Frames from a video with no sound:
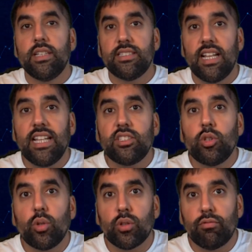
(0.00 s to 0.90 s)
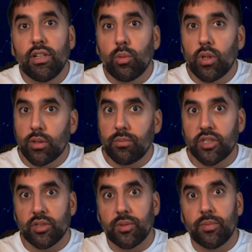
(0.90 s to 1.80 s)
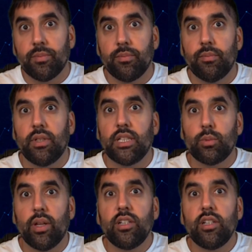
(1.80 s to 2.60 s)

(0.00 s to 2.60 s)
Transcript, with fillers: So let's talk real world muscle. Because when